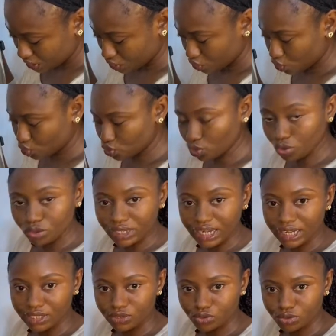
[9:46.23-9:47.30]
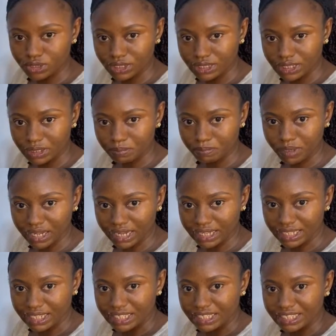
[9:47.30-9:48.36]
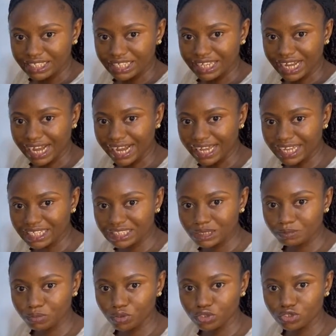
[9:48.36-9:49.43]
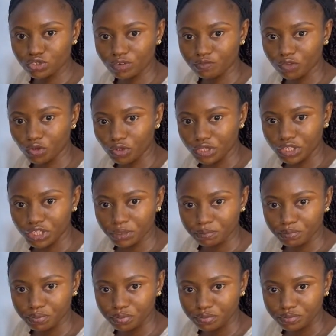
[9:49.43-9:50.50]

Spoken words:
shoulder to the hip line, the highest point of your hip.